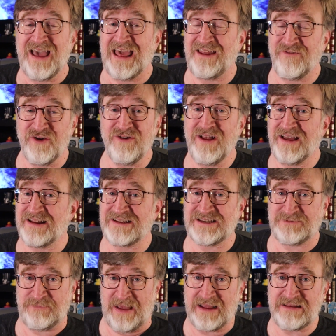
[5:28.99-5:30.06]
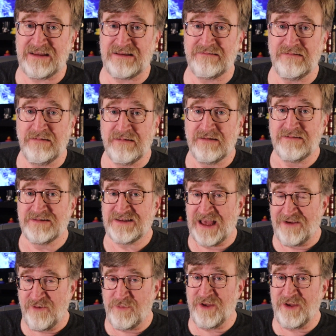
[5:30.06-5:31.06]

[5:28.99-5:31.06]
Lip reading: And if you're not expecting to have a